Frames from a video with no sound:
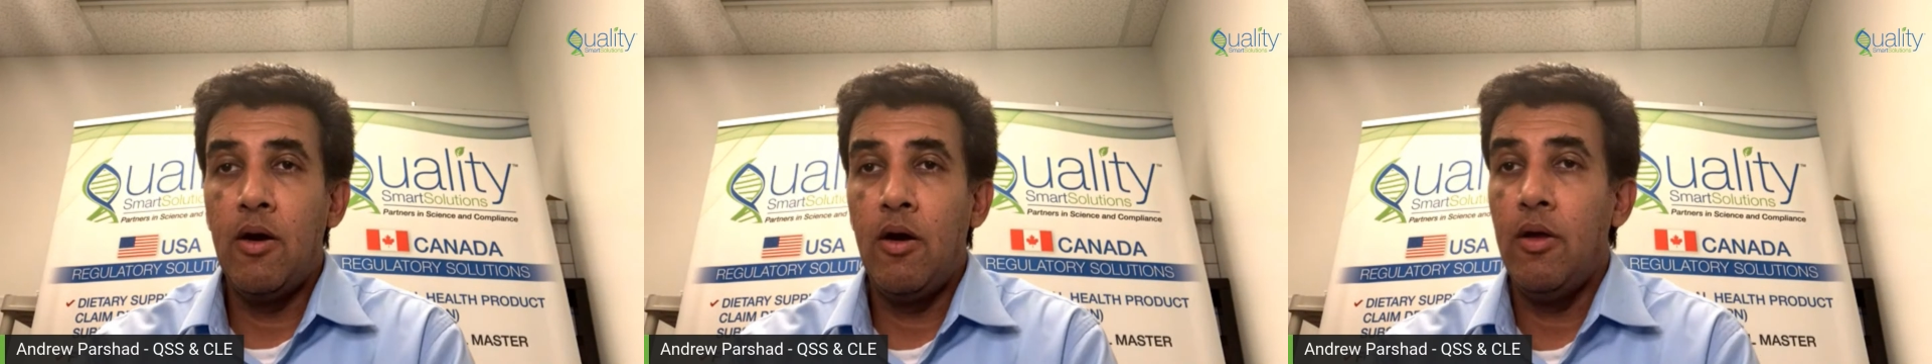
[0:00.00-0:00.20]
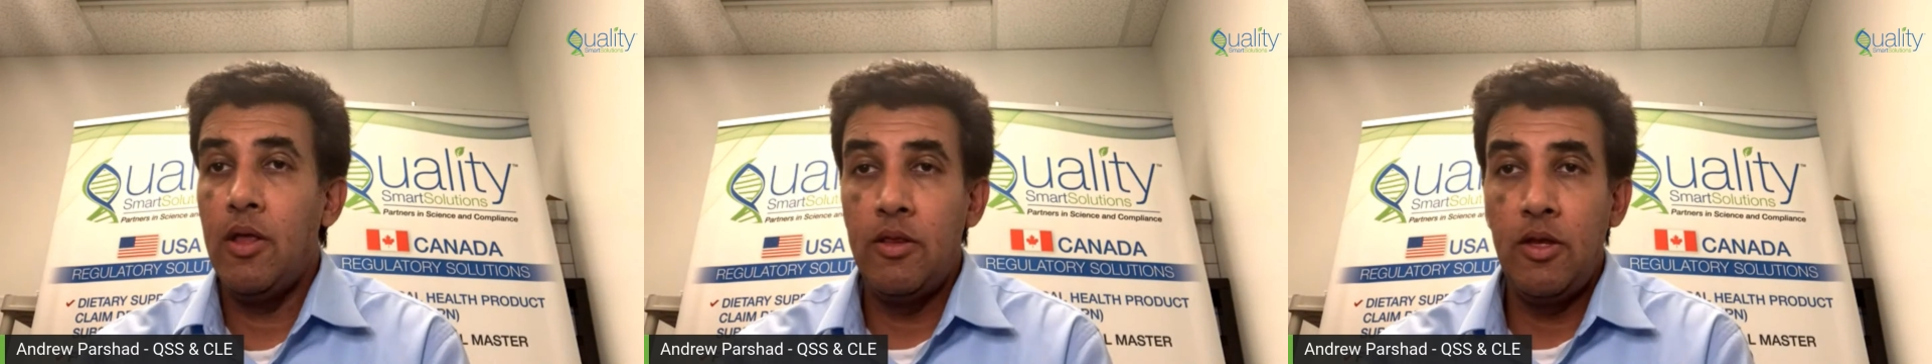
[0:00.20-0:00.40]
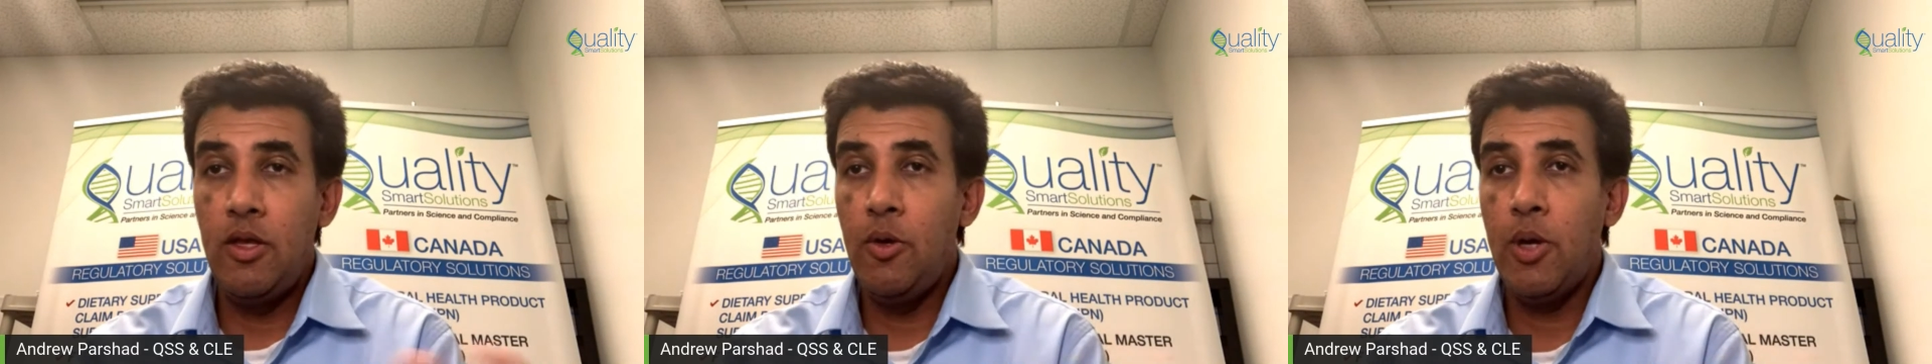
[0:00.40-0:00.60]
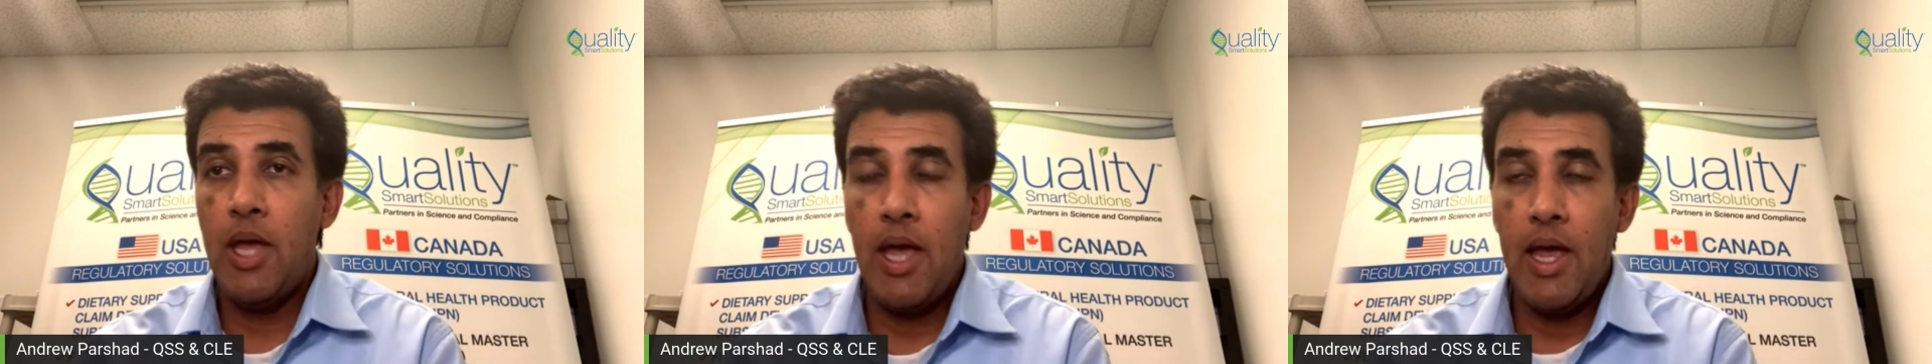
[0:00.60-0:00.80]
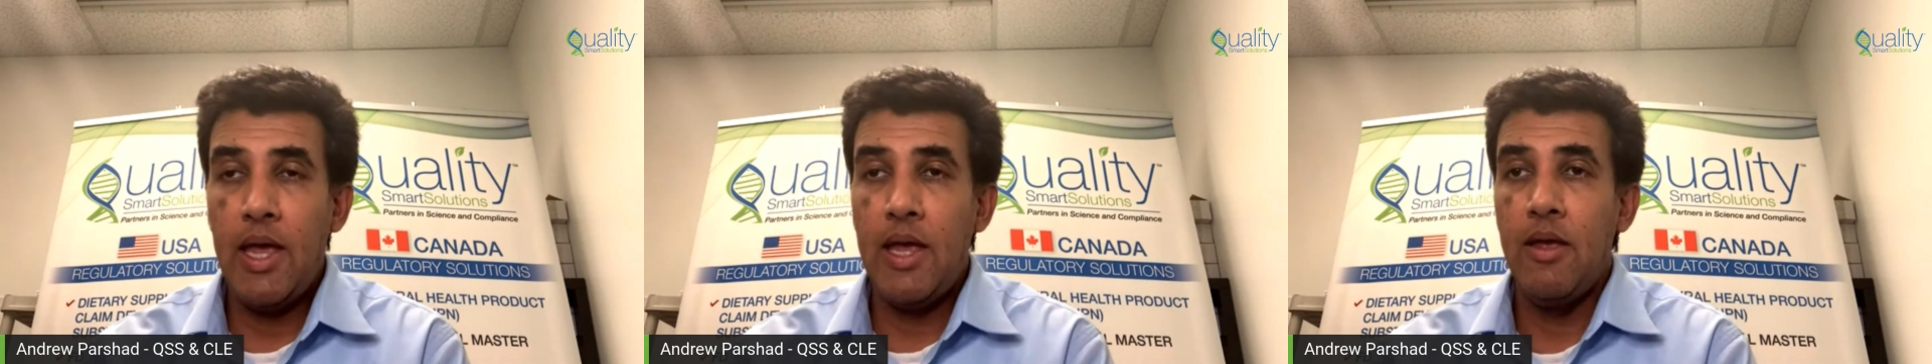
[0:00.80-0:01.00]
in the
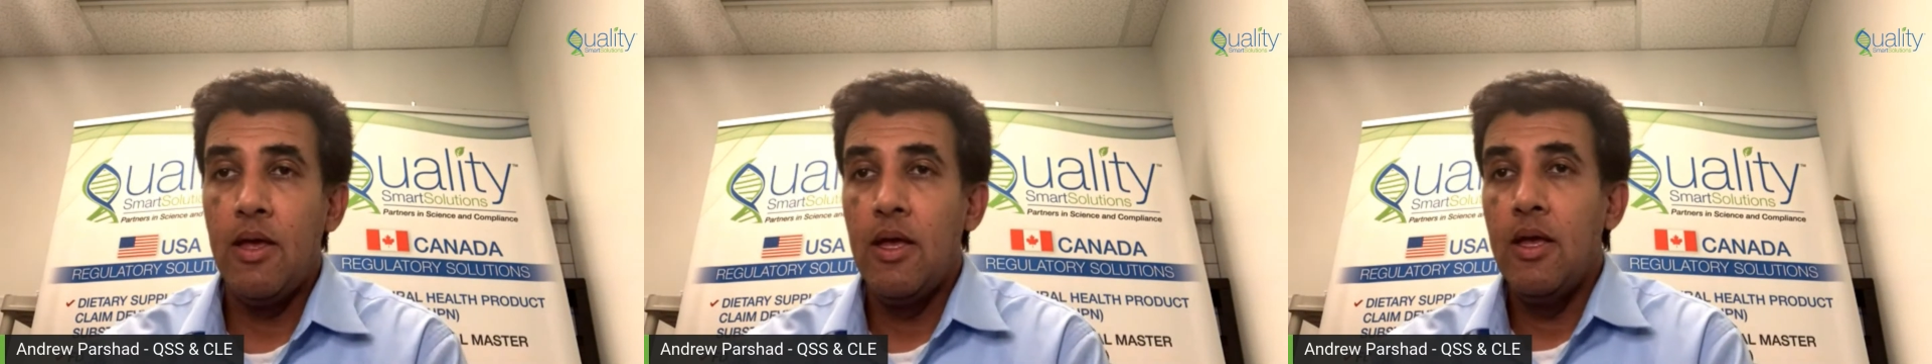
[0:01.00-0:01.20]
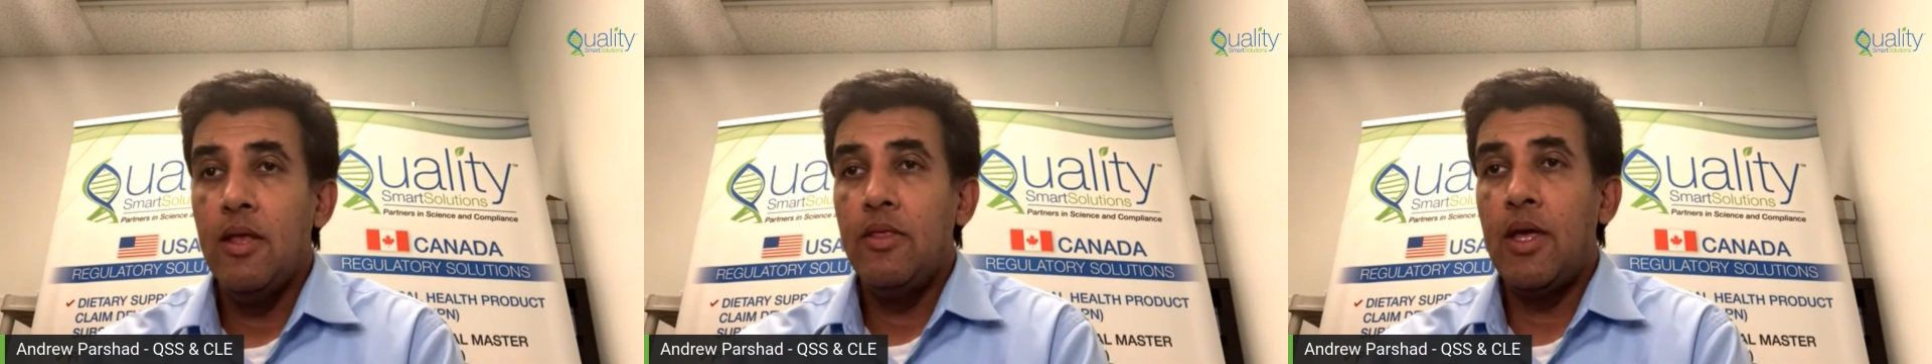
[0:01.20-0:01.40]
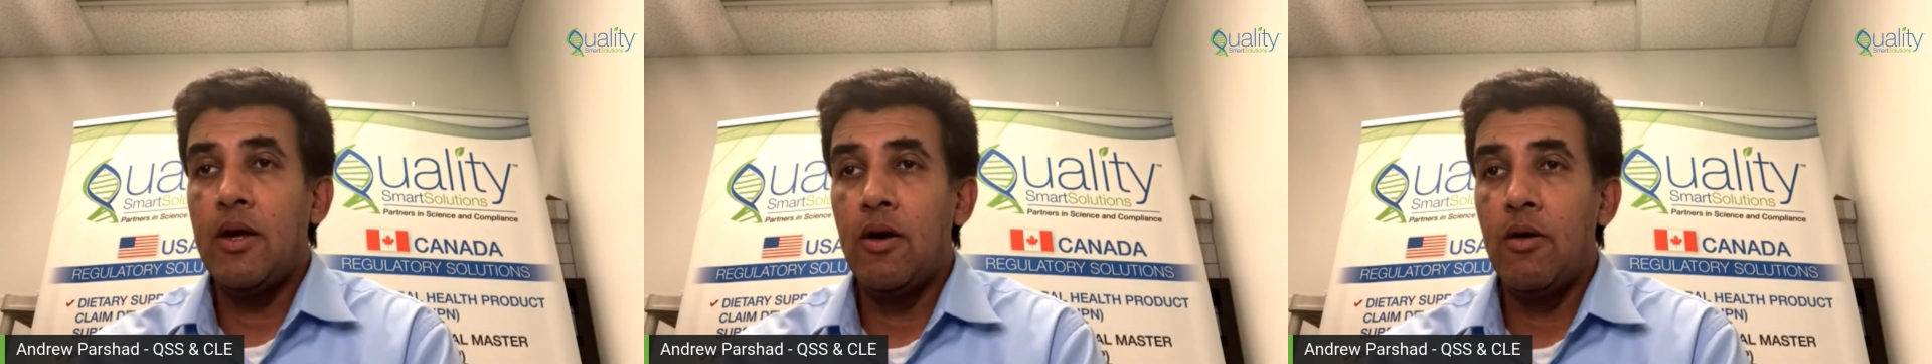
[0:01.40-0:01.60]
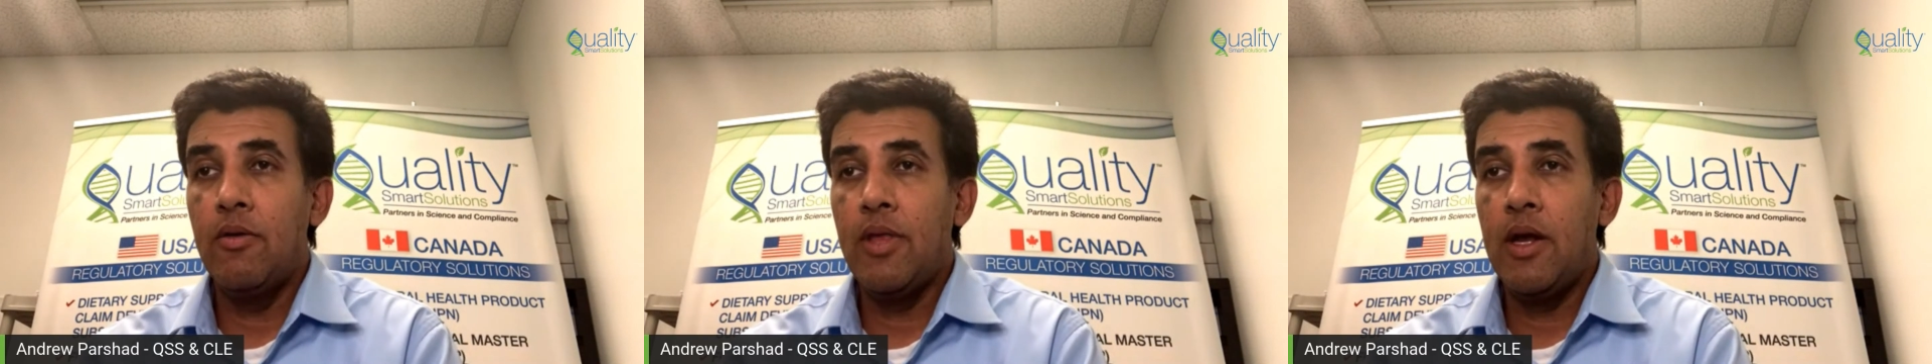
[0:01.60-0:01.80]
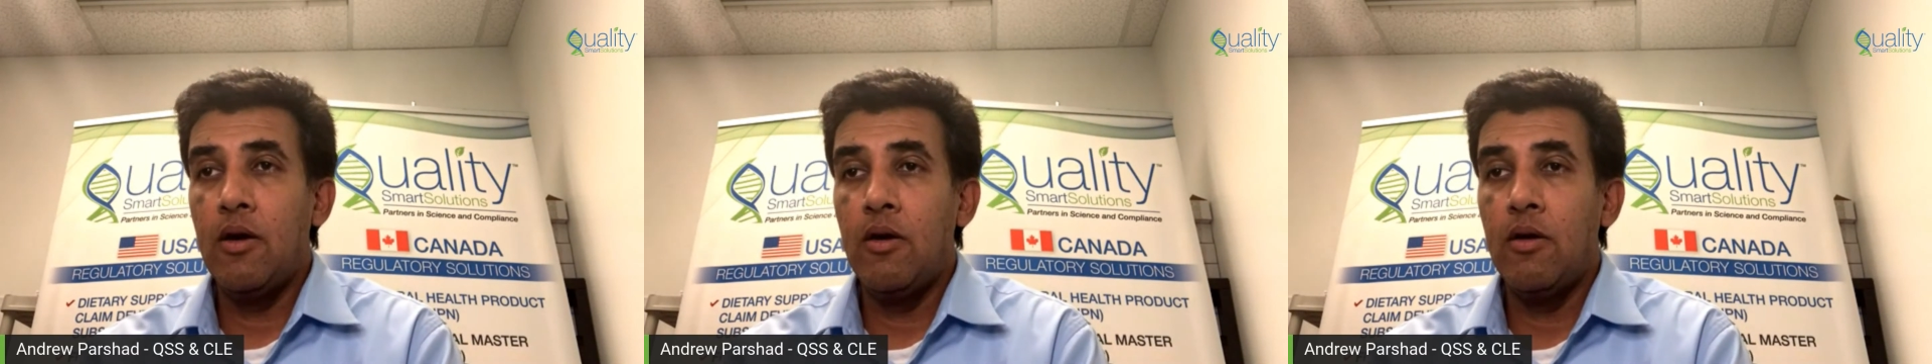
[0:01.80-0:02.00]
UK that
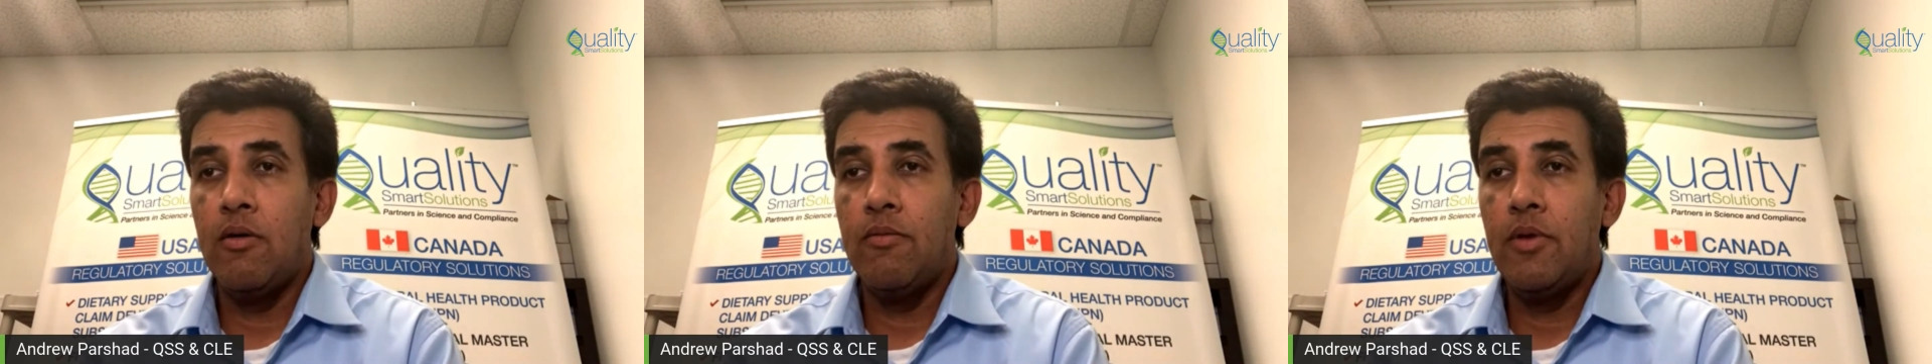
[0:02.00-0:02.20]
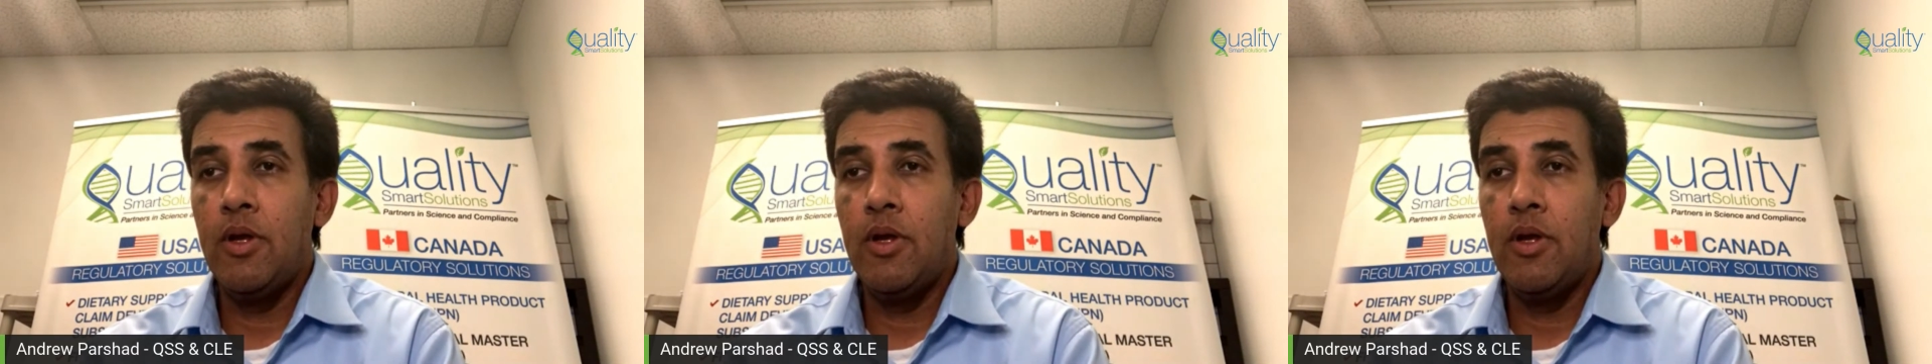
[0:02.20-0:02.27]
are